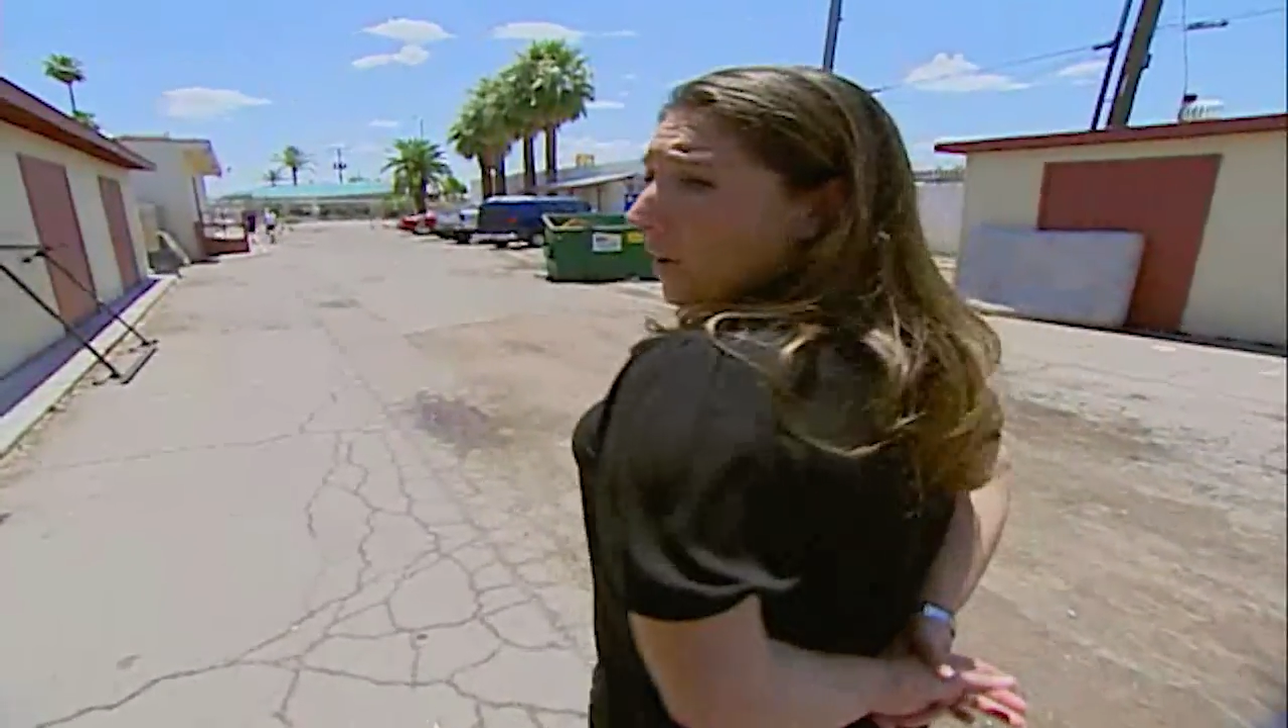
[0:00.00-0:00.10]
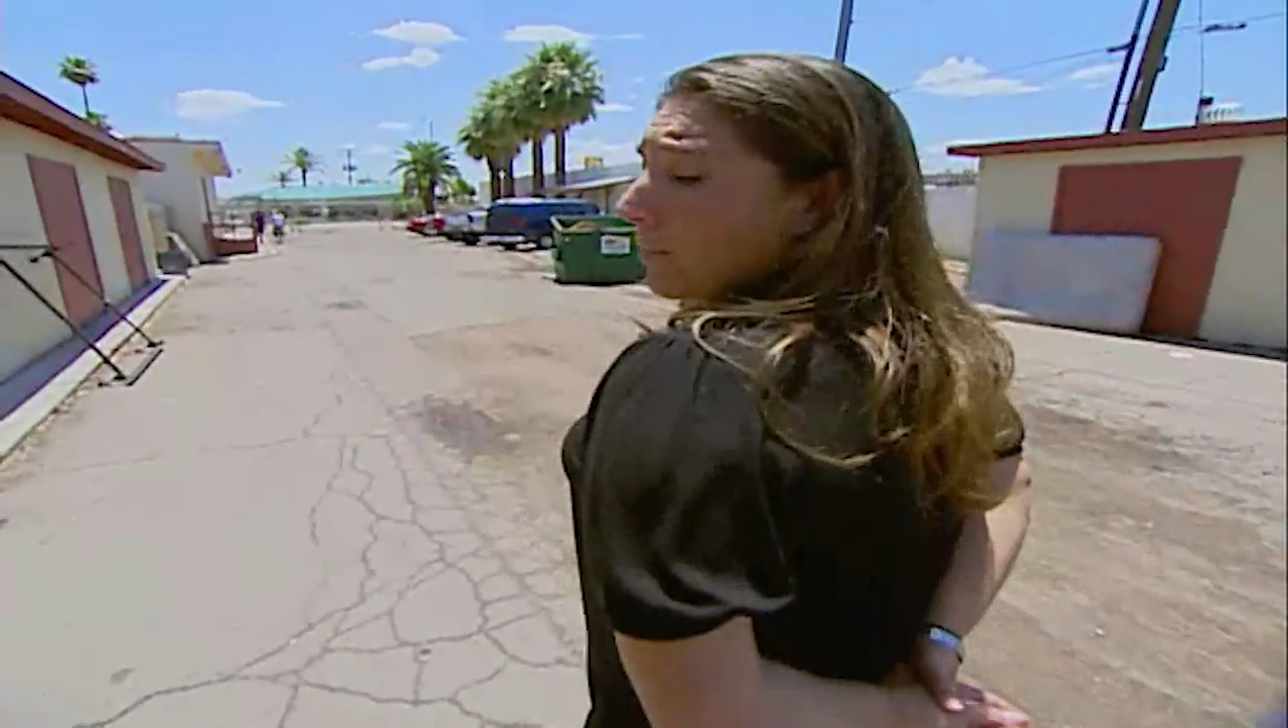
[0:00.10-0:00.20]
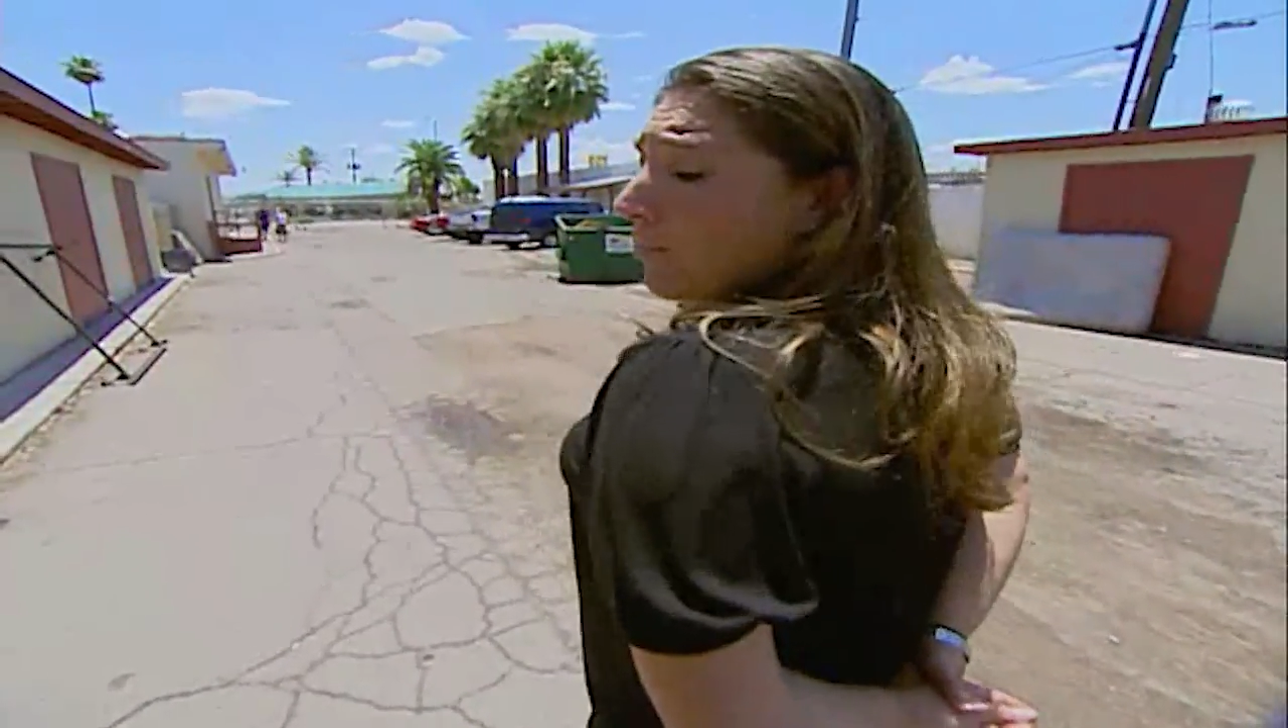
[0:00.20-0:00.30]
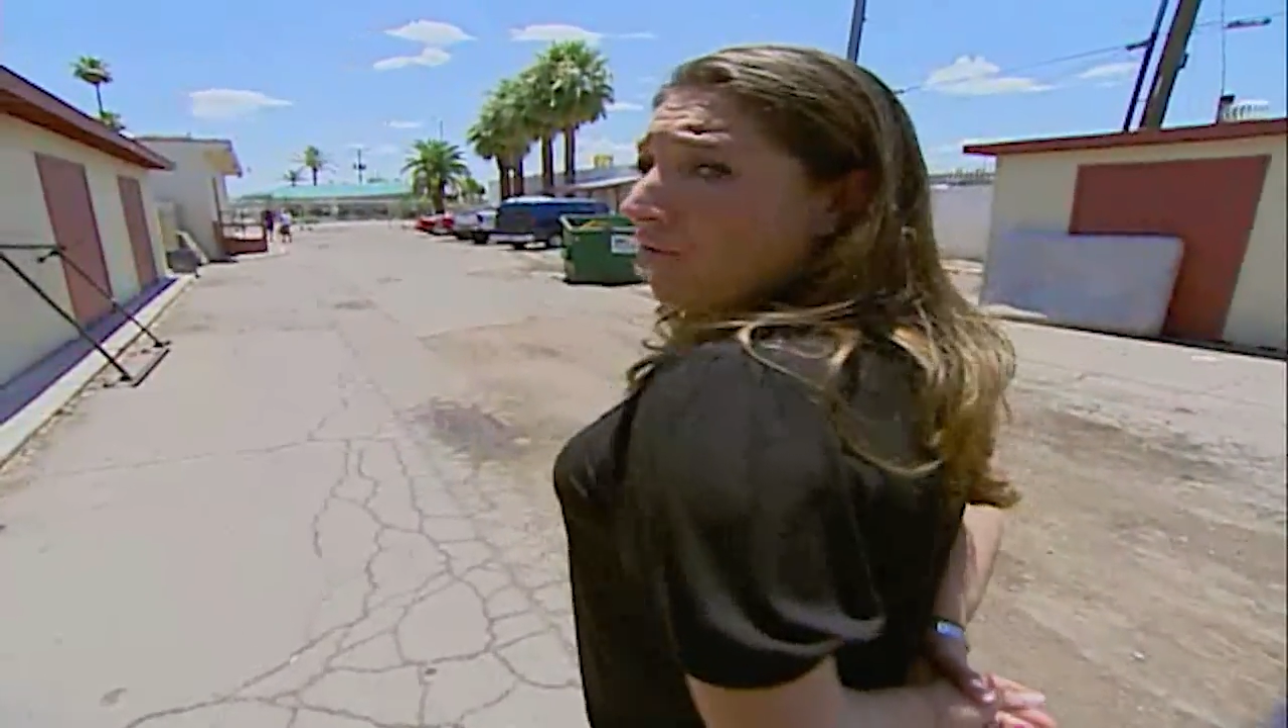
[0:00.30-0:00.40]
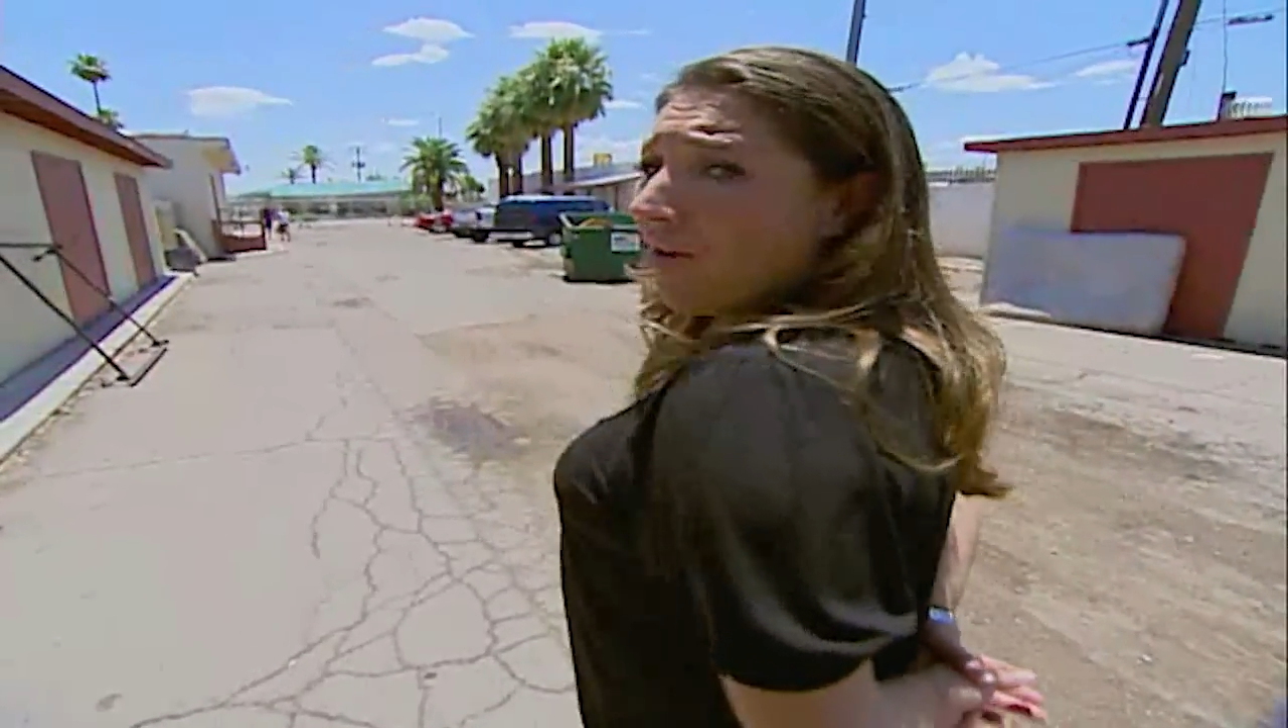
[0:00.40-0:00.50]

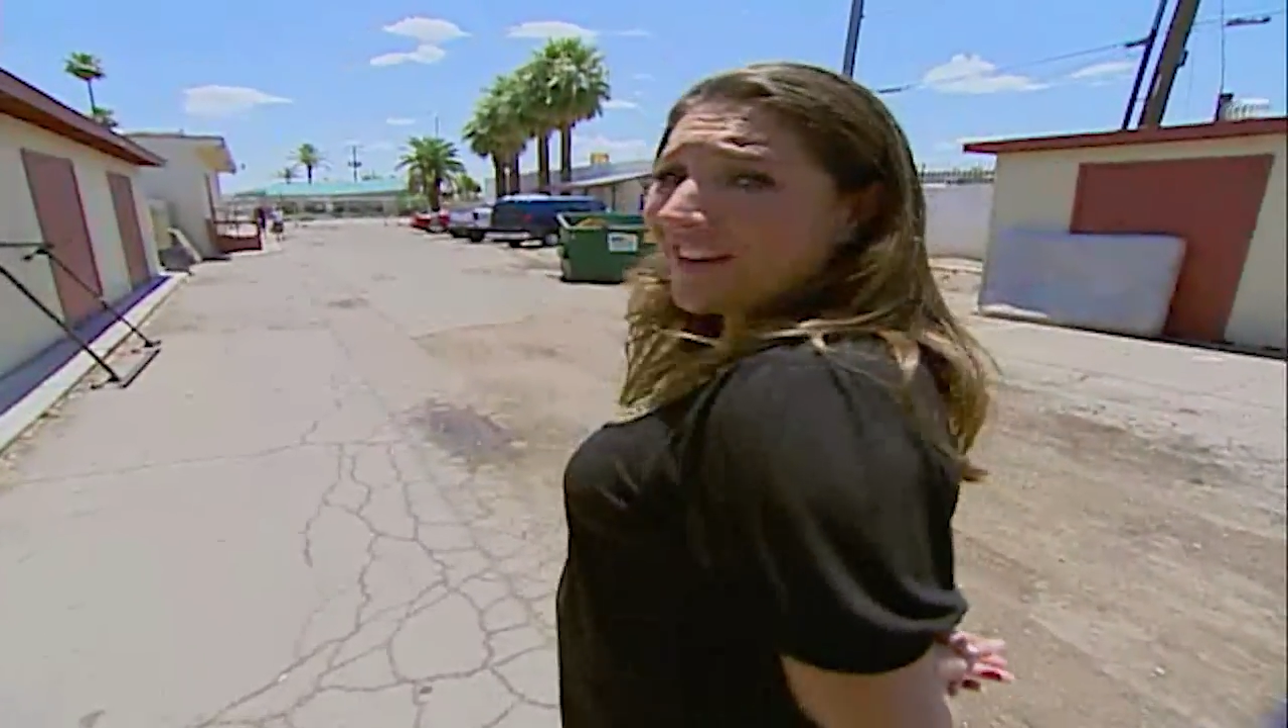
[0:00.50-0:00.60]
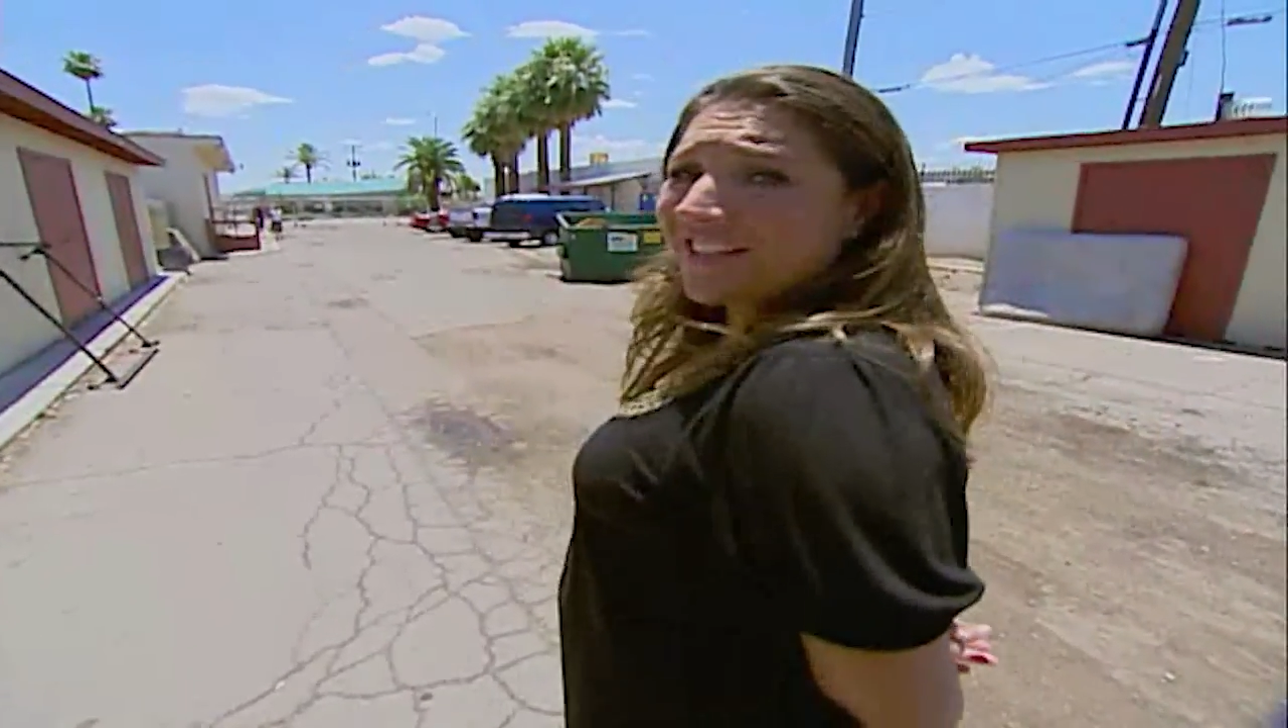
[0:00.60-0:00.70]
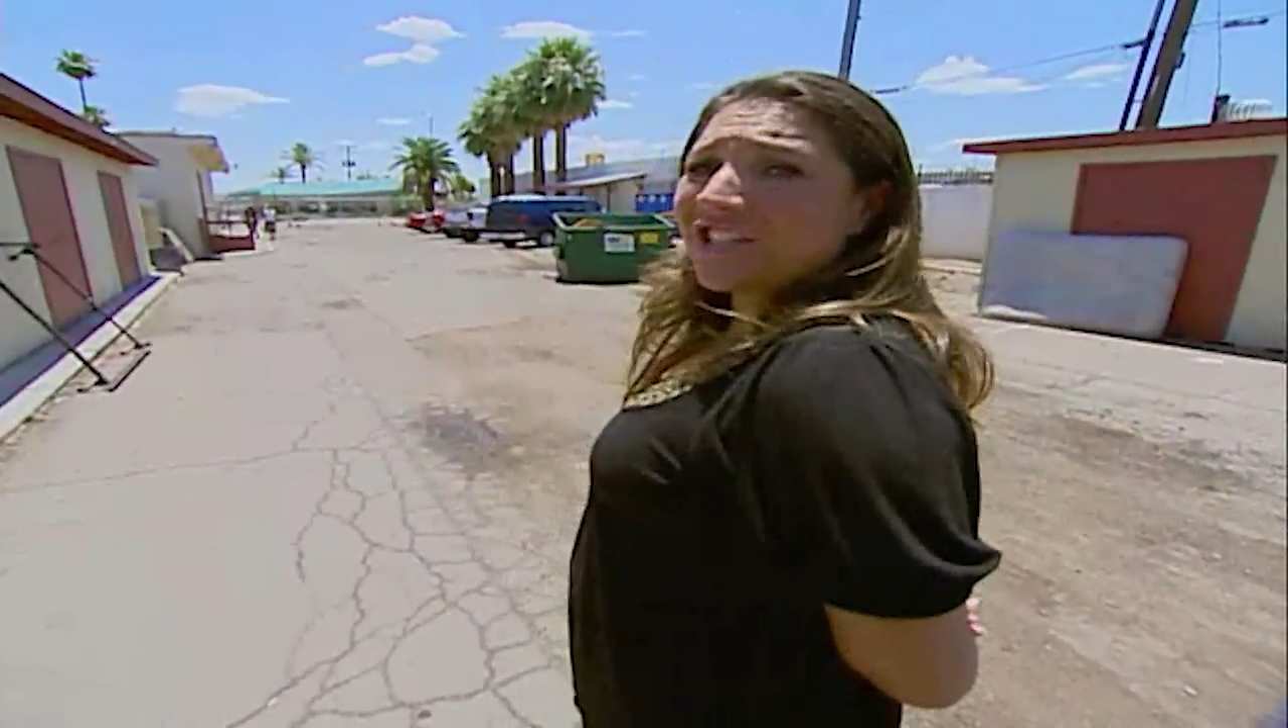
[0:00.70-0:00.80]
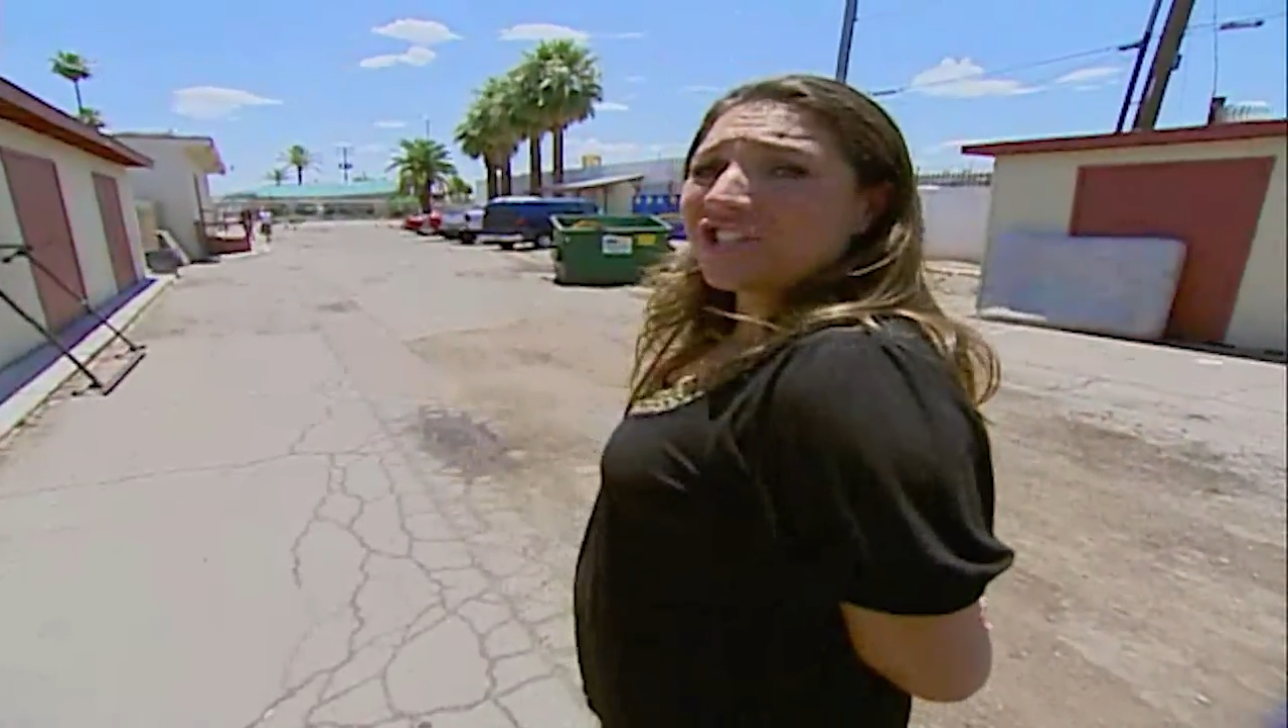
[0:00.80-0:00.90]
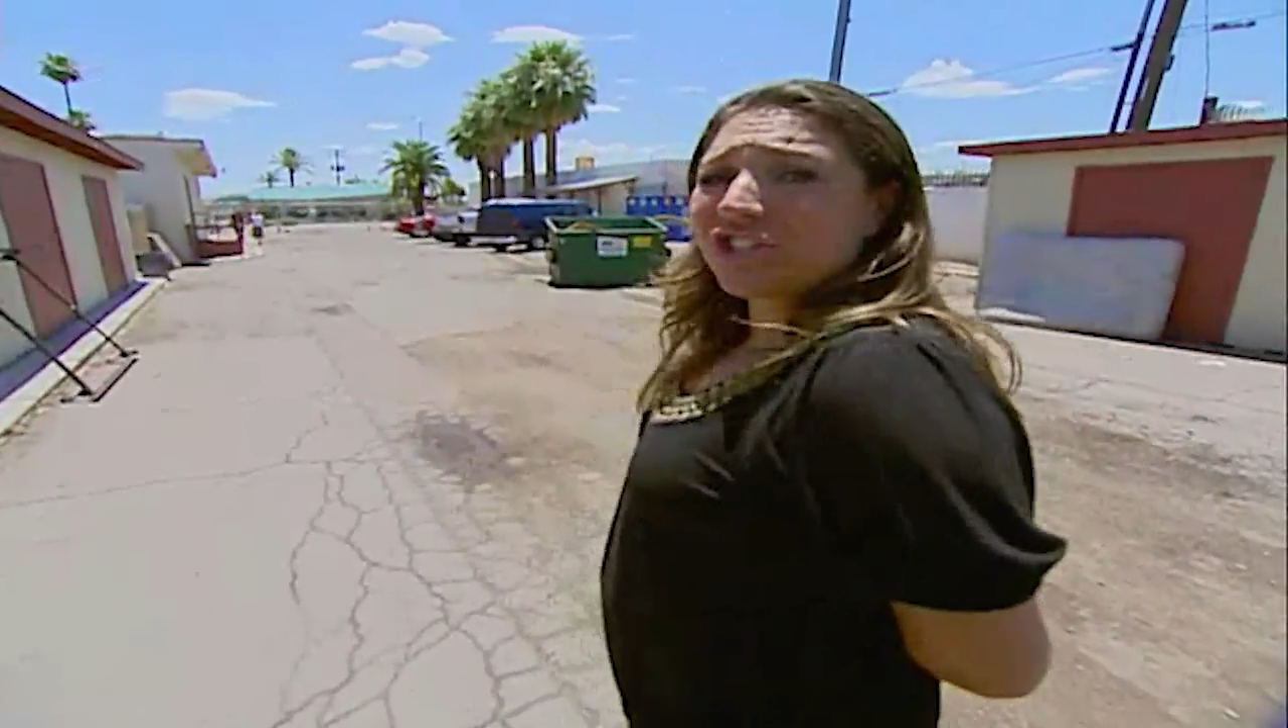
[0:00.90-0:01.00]
her
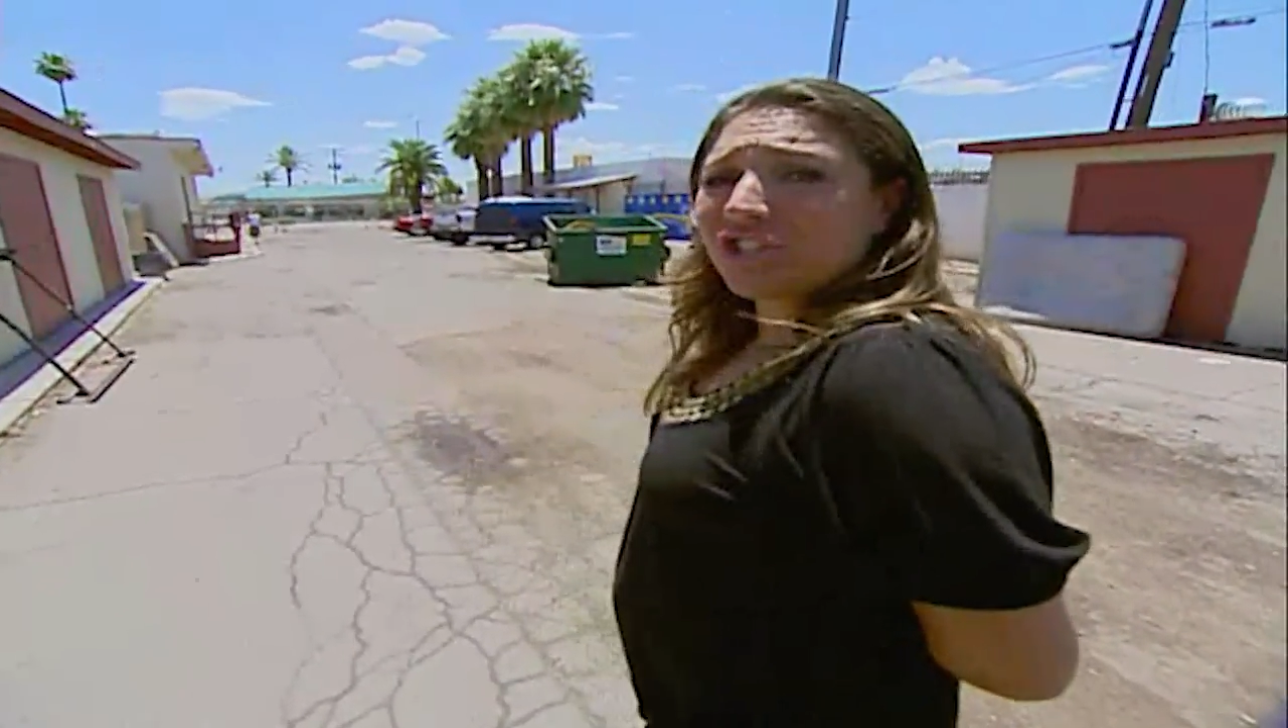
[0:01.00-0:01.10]
pride is